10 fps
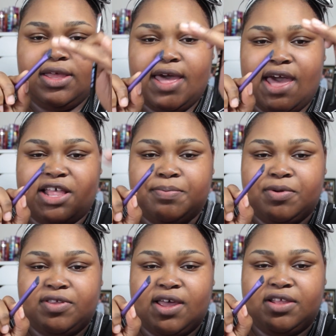as
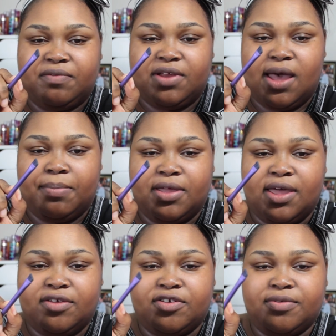precise of an
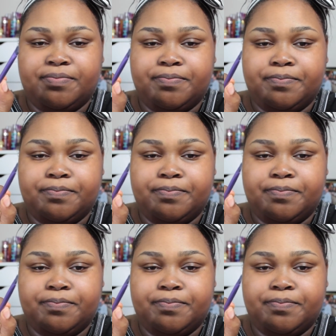application.